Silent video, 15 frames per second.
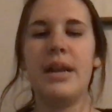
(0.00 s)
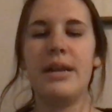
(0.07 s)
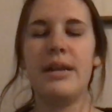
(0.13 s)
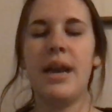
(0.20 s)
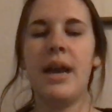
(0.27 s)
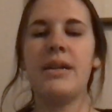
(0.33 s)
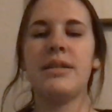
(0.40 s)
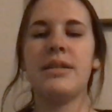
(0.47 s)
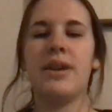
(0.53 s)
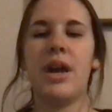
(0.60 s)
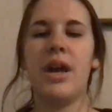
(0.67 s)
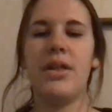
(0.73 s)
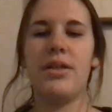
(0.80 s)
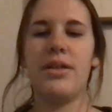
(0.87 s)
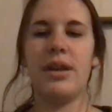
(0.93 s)
Yeah, so
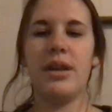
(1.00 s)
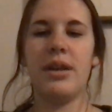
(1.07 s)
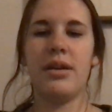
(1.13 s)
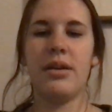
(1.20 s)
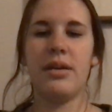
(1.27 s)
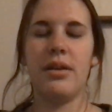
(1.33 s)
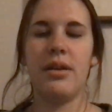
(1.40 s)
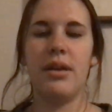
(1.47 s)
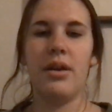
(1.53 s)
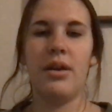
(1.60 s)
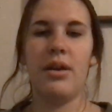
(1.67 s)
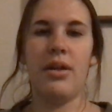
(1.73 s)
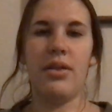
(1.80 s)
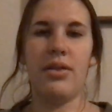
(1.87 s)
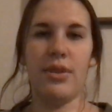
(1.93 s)
I think
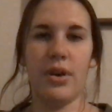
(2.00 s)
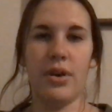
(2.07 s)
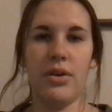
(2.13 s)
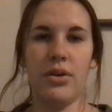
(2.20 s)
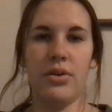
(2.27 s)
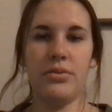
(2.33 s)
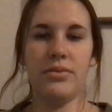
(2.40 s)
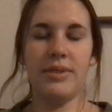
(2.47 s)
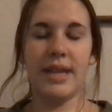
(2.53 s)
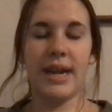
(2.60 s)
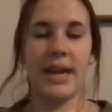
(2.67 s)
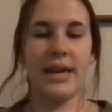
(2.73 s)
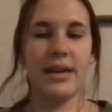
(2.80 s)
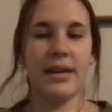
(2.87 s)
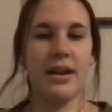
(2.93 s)
though
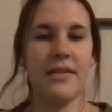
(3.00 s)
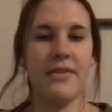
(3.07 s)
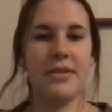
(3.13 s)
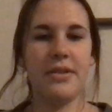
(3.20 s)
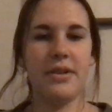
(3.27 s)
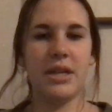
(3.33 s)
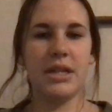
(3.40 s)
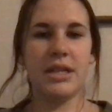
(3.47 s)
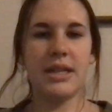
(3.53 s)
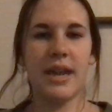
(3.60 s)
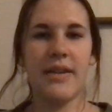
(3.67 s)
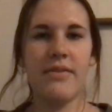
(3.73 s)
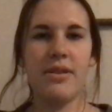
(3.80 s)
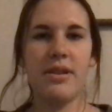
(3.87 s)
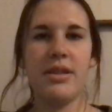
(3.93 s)
that covers
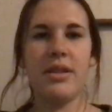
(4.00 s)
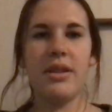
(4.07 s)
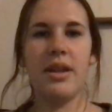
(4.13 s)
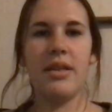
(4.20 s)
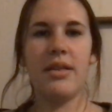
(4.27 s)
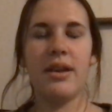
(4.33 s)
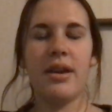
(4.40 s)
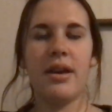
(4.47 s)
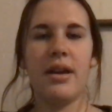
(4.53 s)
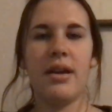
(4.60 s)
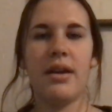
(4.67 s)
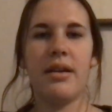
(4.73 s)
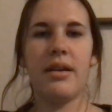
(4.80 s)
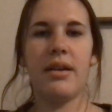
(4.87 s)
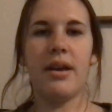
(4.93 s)
everything
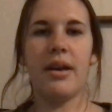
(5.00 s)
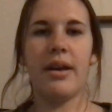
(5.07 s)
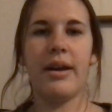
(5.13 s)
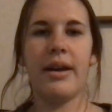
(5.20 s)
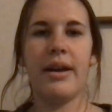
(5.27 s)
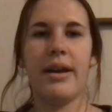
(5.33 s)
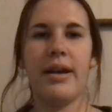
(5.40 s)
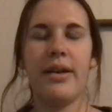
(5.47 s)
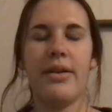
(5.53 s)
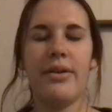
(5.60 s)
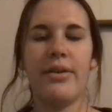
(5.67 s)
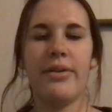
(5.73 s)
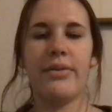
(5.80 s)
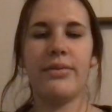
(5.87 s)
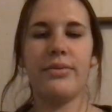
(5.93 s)
that
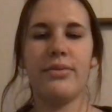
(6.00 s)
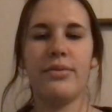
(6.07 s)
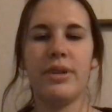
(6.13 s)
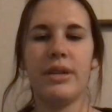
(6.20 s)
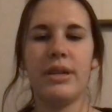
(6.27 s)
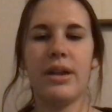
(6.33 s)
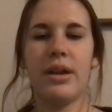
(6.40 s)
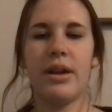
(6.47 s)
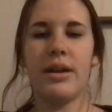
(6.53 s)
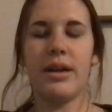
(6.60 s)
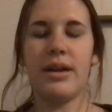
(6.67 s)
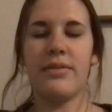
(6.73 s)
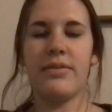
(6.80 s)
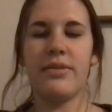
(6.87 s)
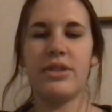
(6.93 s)
I really got
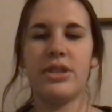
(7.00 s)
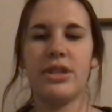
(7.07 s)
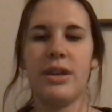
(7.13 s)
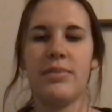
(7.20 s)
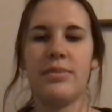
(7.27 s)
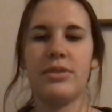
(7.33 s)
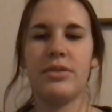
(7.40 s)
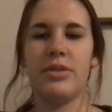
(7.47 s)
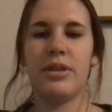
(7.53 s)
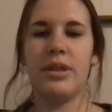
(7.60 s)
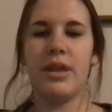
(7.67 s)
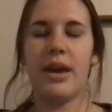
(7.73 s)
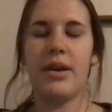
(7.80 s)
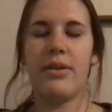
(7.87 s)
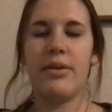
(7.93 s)
out of the chapter,
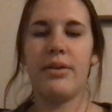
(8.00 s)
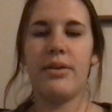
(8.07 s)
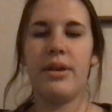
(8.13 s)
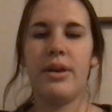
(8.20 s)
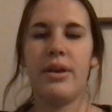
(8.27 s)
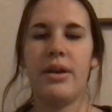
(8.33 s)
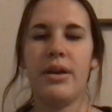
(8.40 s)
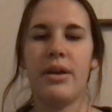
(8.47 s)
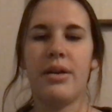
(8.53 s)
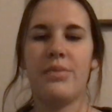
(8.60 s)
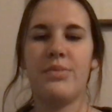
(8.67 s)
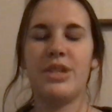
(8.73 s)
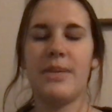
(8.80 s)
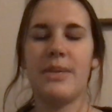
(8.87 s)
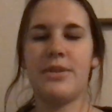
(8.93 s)
that
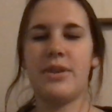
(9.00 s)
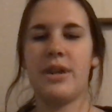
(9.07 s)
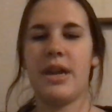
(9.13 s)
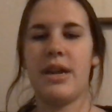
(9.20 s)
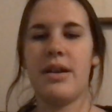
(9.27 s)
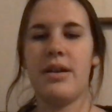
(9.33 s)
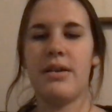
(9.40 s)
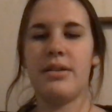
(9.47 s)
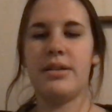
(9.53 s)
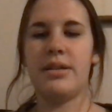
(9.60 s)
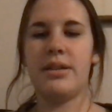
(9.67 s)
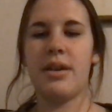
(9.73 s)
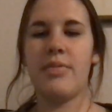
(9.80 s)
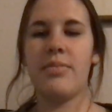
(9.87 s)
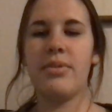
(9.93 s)
chapter 8 on
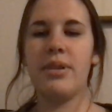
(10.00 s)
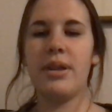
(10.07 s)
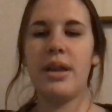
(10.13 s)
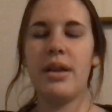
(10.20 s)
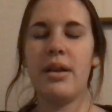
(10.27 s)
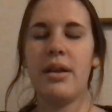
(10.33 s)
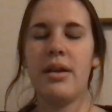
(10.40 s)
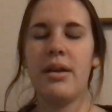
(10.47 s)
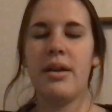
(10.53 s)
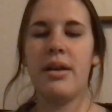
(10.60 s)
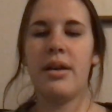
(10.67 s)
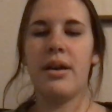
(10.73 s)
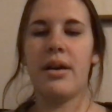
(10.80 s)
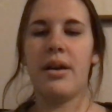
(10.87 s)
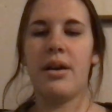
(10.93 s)
sampling.
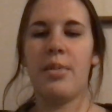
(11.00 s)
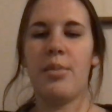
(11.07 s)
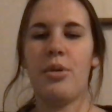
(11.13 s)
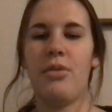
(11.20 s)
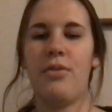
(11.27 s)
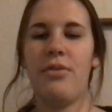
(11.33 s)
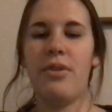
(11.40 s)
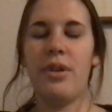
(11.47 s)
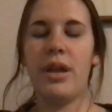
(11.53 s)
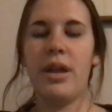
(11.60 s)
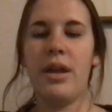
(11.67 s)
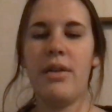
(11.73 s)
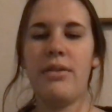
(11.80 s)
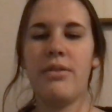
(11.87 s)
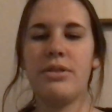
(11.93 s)

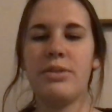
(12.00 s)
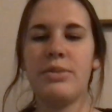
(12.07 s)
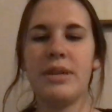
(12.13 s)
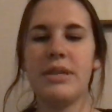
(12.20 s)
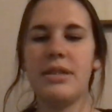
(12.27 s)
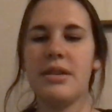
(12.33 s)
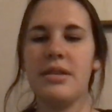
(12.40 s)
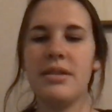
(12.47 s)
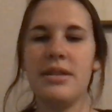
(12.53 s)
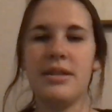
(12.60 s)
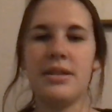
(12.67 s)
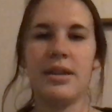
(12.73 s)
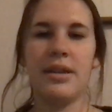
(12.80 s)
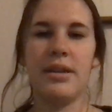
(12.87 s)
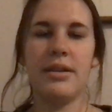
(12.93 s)
Hopefully this made
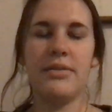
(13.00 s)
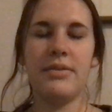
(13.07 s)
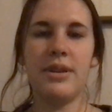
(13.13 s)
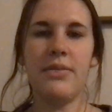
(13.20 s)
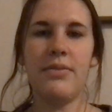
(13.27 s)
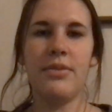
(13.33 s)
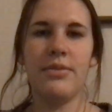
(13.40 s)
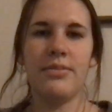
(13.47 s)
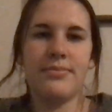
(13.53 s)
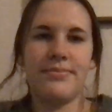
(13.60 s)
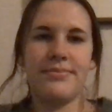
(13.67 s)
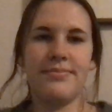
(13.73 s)
sense and it was helpful.